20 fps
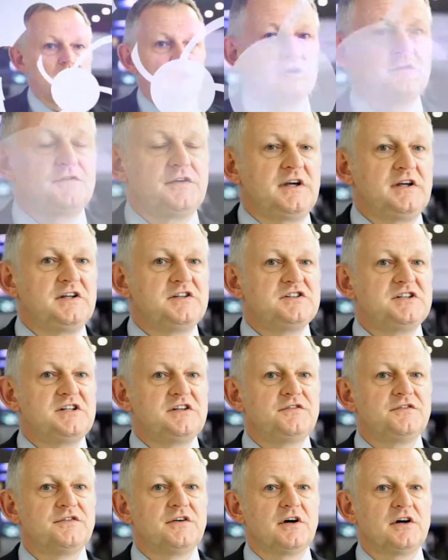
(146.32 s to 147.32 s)
I think
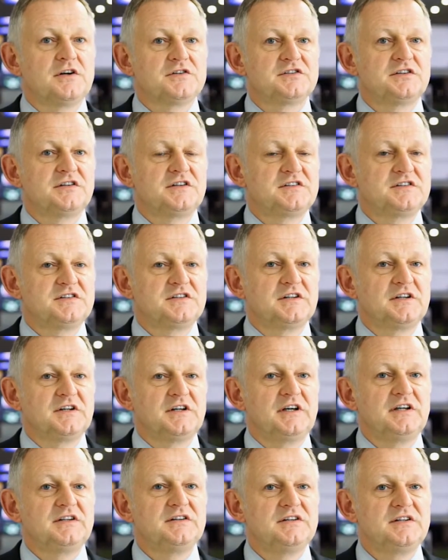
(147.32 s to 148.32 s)
G-Fast is
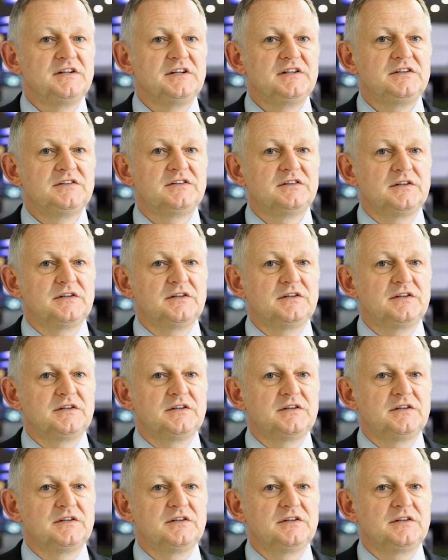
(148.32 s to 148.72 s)
indeed